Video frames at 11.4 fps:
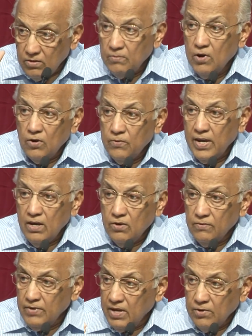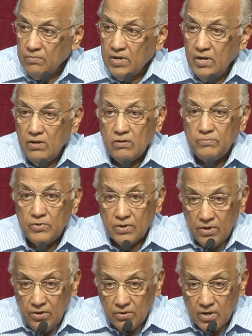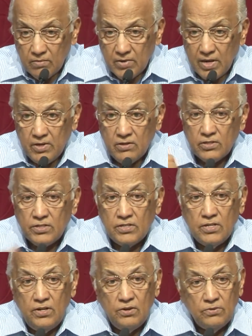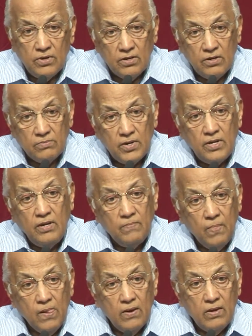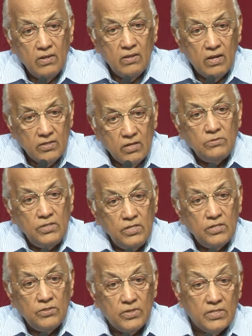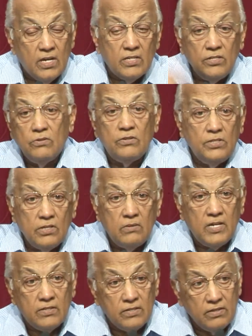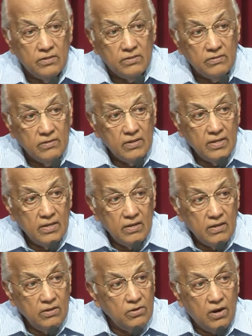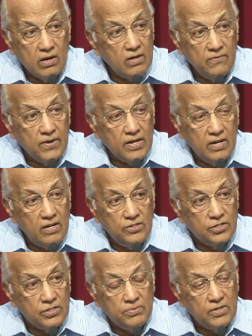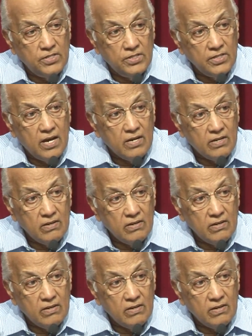Go away, go give your money to the poor and you come. I'm interested in you, not your money. That's how Jesus was. That's the original message. You hardly find any church preaching that.